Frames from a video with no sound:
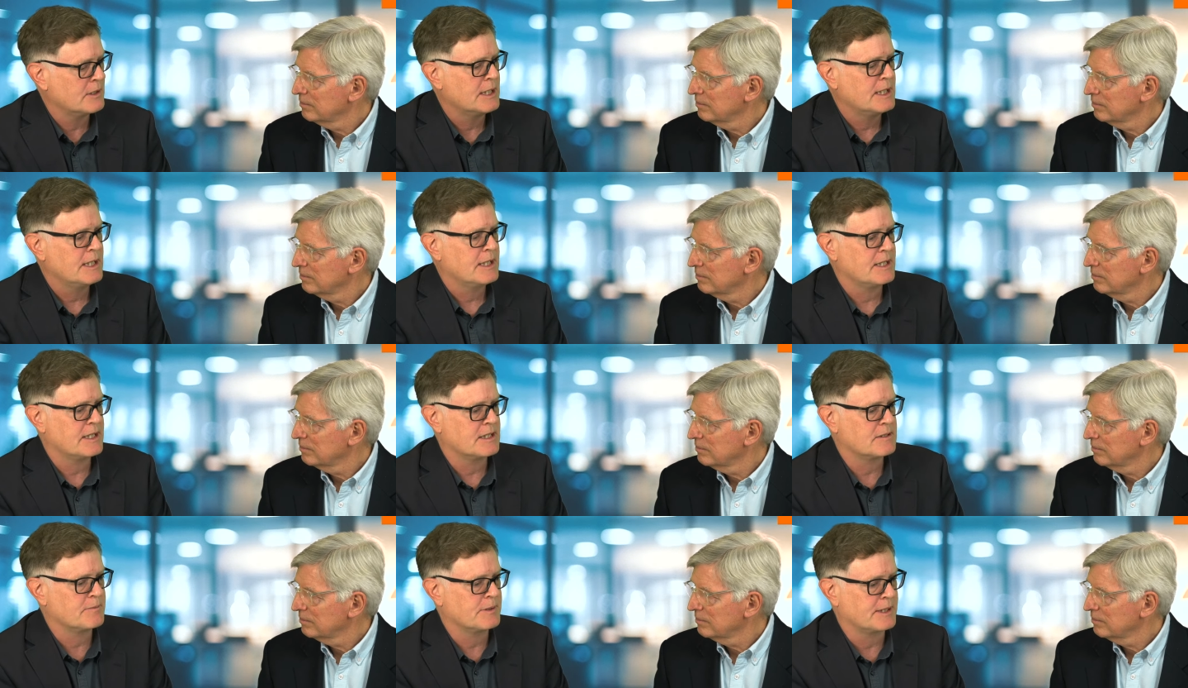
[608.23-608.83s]
Speaker 1: it's
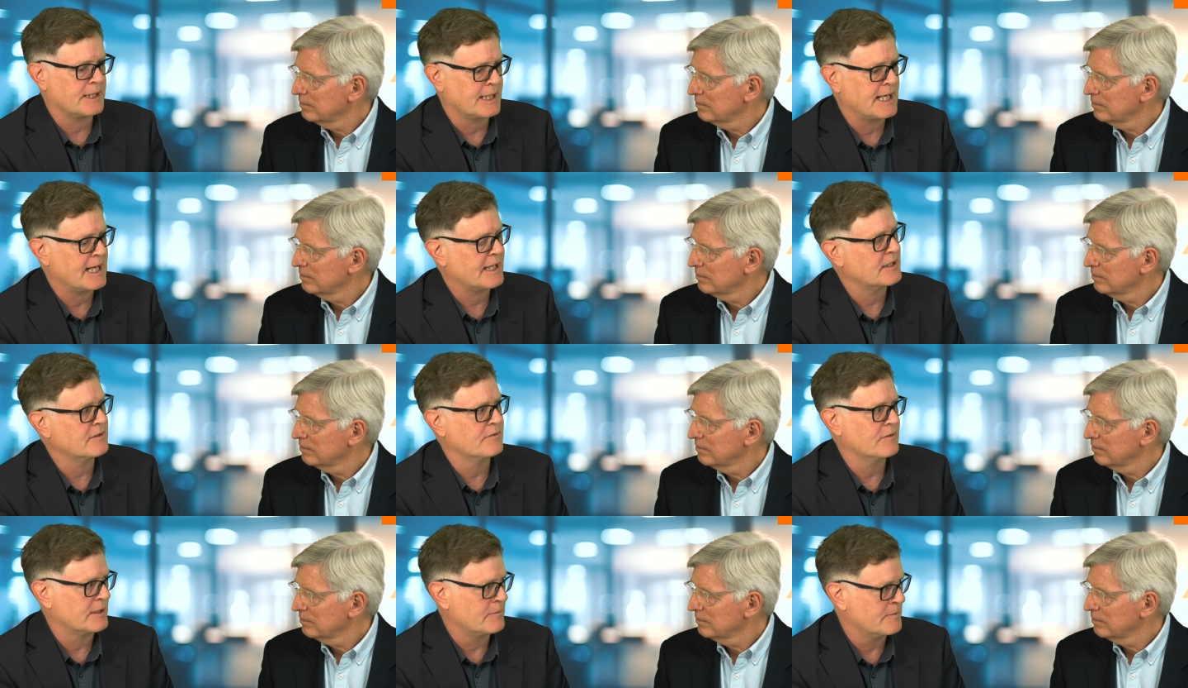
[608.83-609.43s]
being
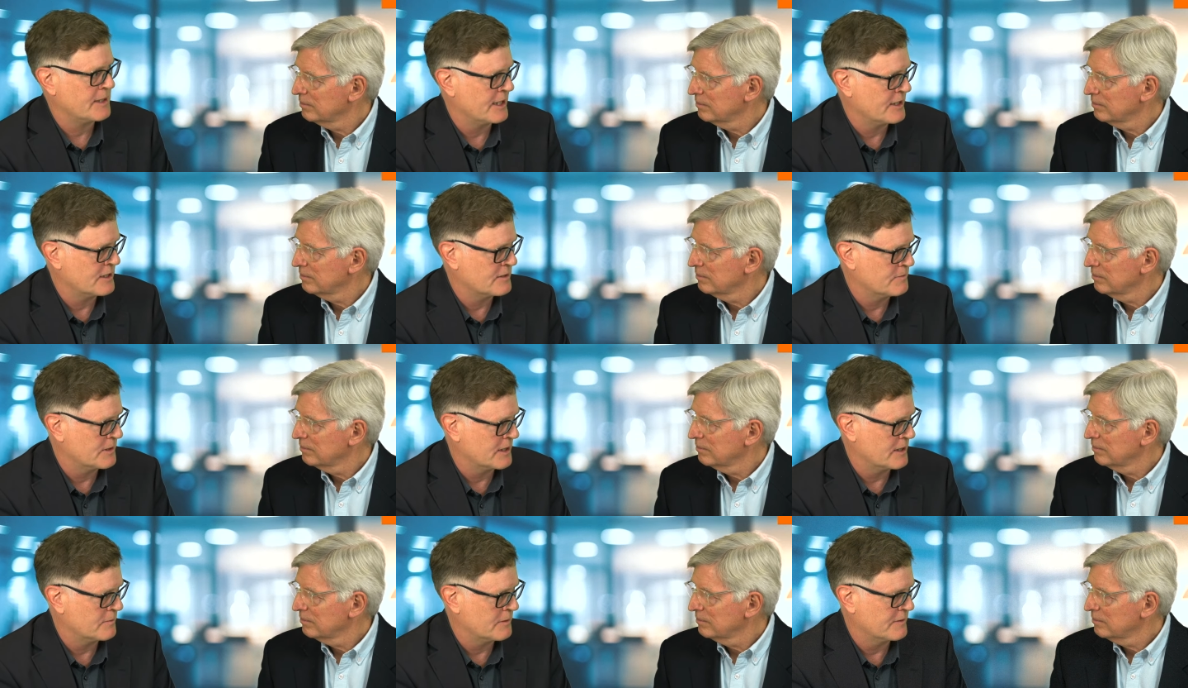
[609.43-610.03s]
actively managed by
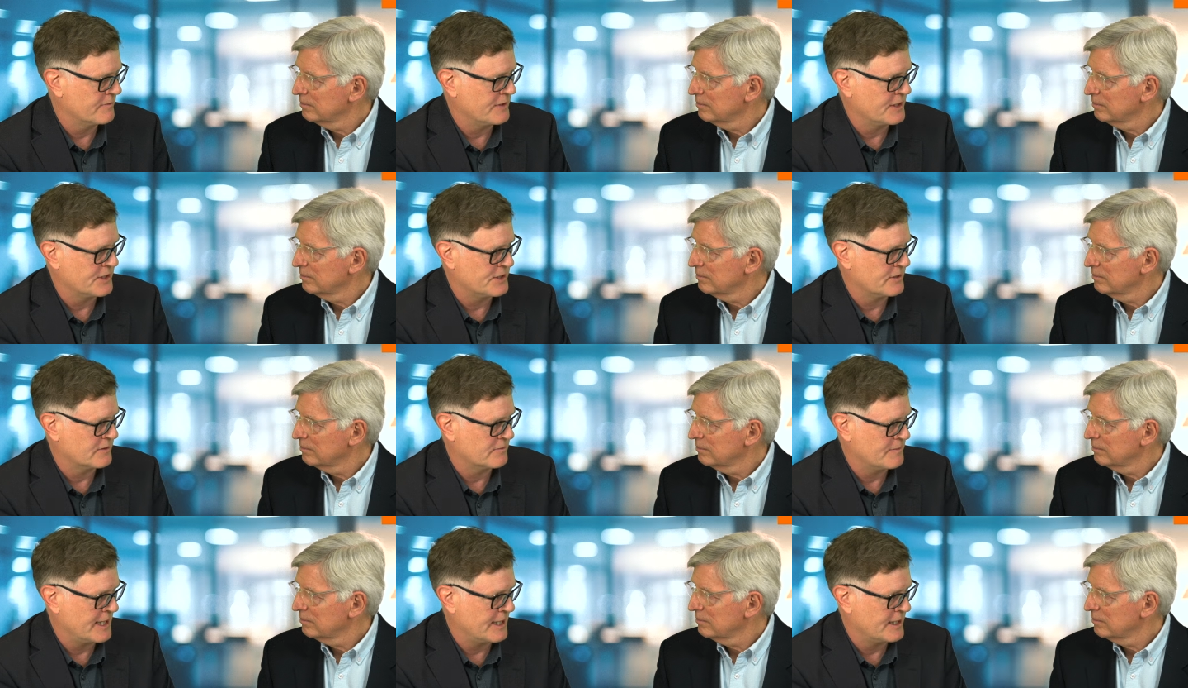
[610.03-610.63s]
a professional
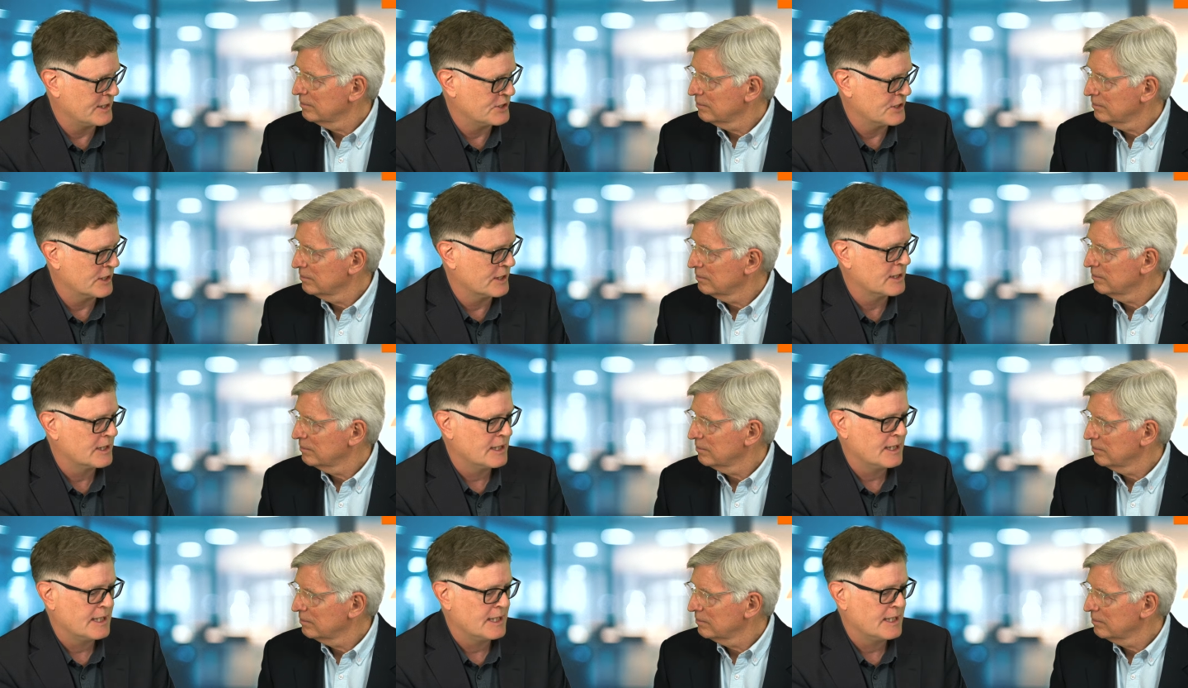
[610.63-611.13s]
manager,